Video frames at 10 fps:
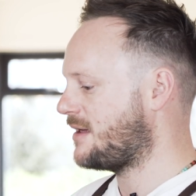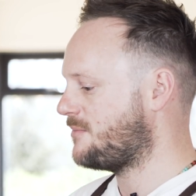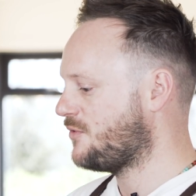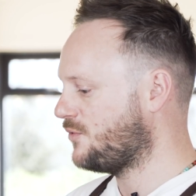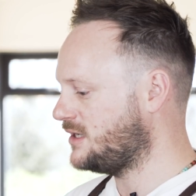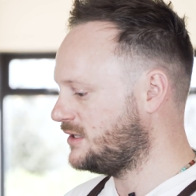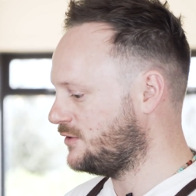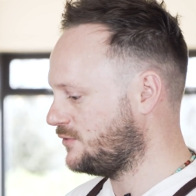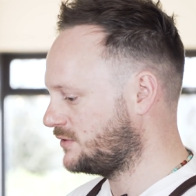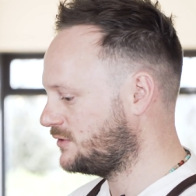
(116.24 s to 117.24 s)
Um, we
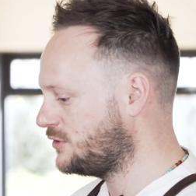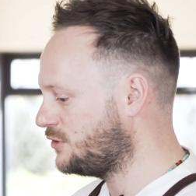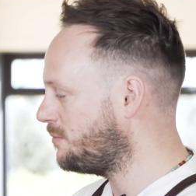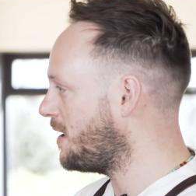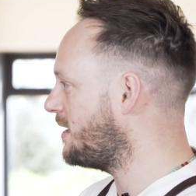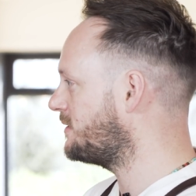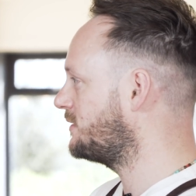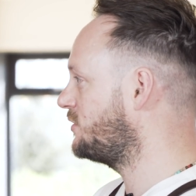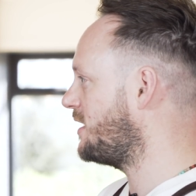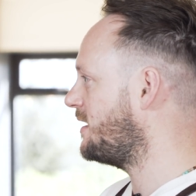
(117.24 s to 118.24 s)
use two
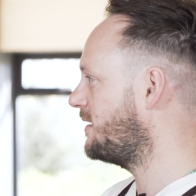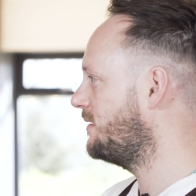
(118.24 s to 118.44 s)
parts chuck,